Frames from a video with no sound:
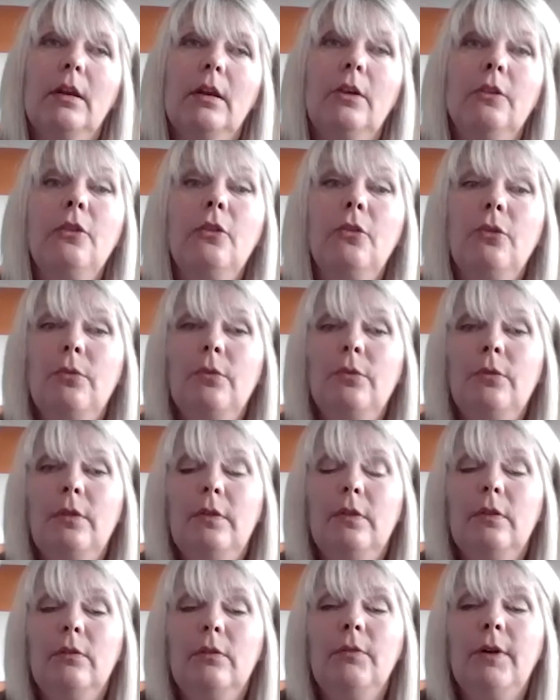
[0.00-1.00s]
So
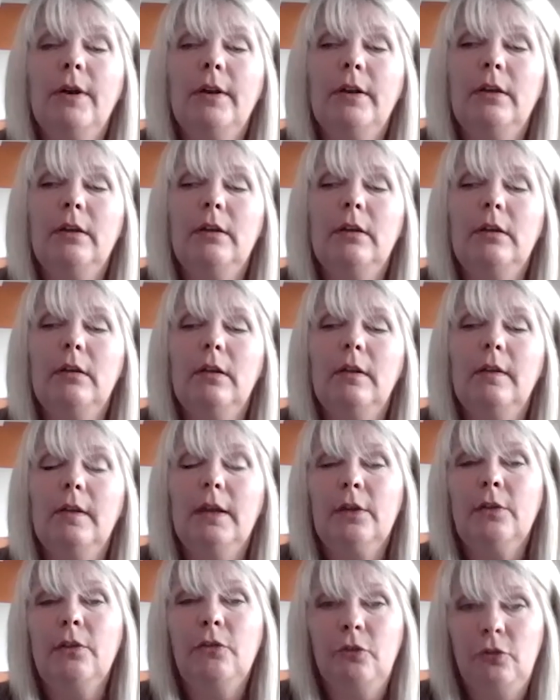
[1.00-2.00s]
right in the
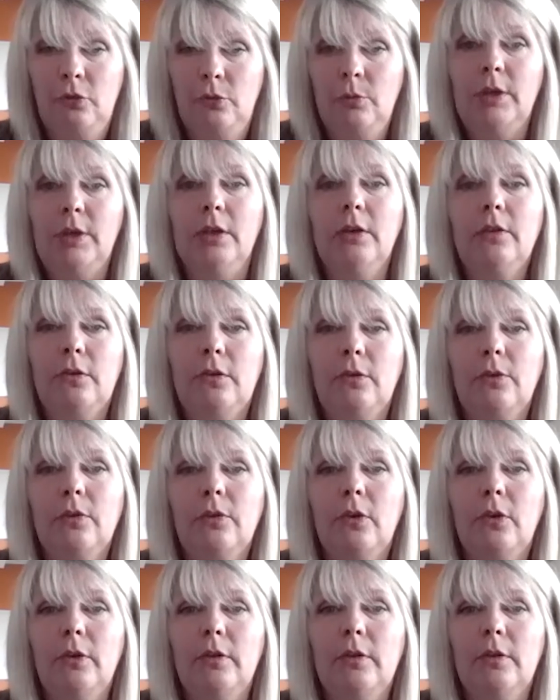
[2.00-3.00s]
next 2 weeks, so
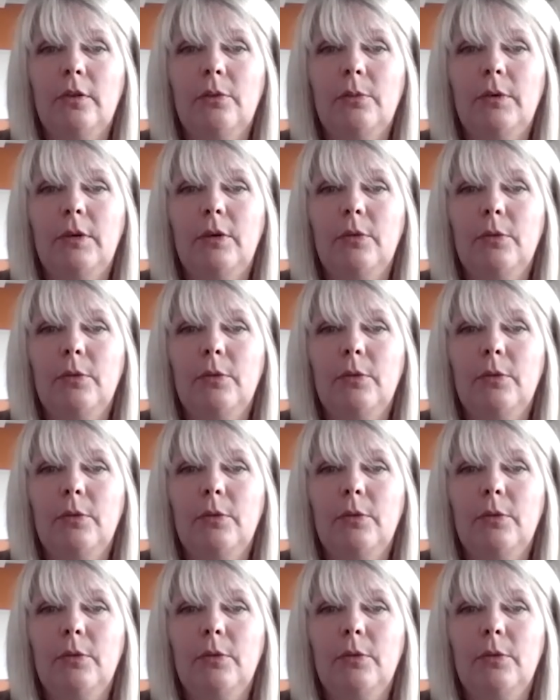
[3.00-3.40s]
starting this week,